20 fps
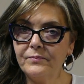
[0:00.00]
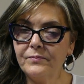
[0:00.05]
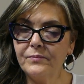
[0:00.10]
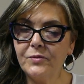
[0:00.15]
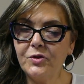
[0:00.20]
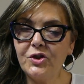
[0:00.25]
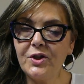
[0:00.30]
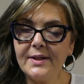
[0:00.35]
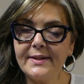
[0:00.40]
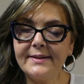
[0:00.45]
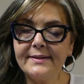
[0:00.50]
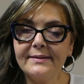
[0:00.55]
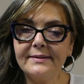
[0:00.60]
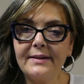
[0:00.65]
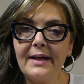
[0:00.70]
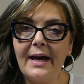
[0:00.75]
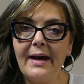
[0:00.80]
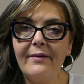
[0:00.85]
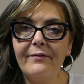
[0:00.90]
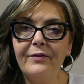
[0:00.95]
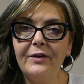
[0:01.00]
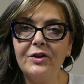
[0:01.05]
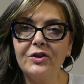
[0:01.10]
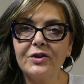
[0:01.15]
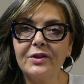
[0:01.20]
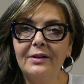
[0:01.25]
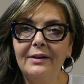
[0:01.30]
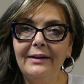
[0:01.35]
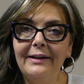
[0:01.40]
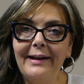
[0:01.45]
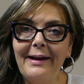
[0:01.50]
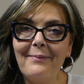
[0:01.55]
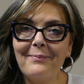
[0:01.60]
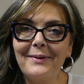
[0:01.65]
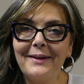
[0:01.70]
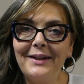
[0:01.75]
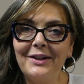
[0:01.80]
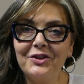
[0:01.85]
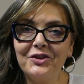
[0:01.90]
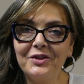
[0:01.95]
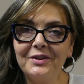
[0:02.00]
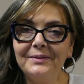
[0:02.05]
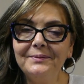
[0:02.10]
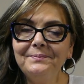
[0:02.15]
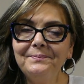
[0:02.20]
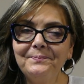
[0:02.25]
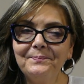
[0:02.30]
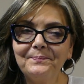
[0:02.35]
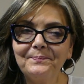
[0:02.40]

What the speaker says: Just finished cleaning up the kitchen